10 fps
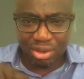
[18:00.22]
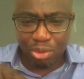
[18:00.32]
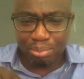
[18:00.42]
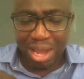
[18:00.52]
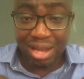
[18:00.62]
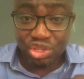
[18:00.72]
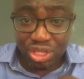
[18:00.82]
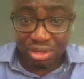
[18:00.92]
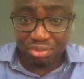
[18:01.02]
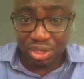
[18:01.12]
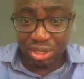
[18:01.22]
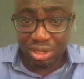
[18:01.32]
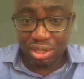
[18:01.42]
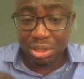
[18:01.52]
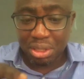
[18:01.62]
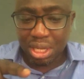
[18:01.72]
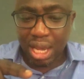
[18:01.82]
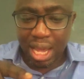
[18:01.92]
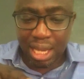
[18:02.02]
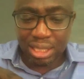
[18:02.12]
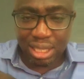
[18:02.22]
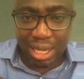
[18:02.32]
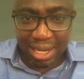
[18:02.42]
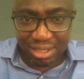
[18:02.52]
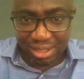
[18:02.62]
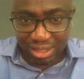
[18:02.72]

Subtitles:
compile CV, I select